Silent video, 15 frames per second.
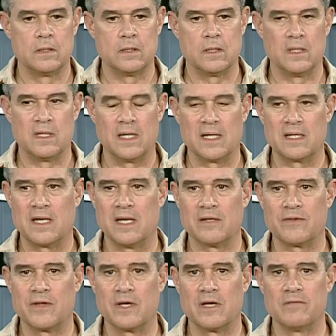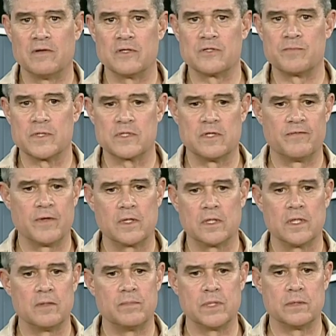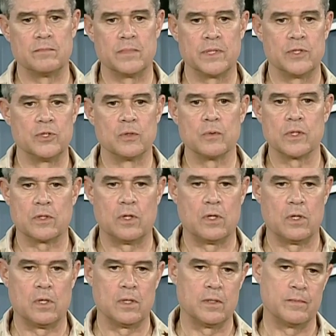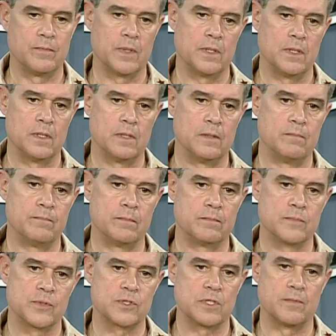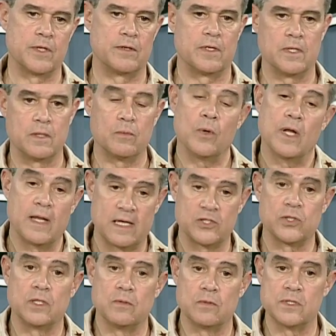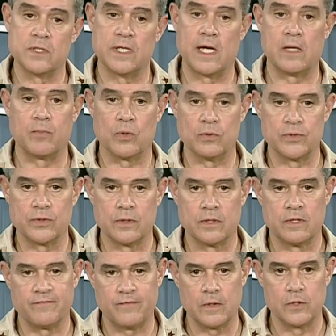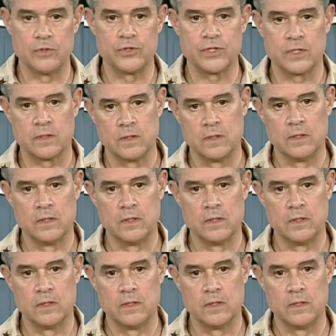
Uh, I can't think of it specifically, but, but you'll recall uh, some of the, well, actually, it was in April during the Fallujah,